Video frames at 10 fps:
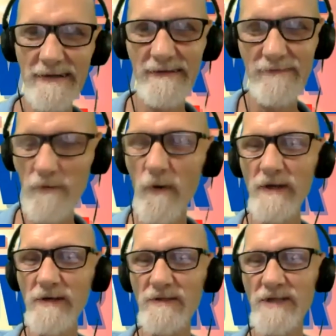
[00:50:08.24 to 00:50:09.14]
well, why don't
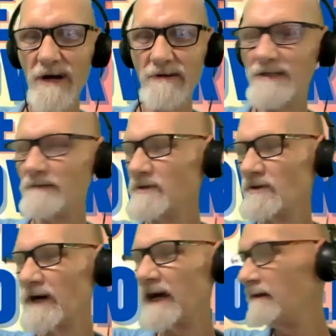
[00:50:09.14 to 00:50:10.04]
you challenge him to
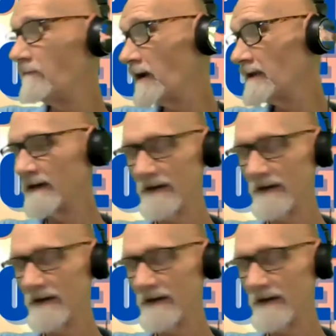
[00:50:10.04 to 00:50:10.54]
a game online?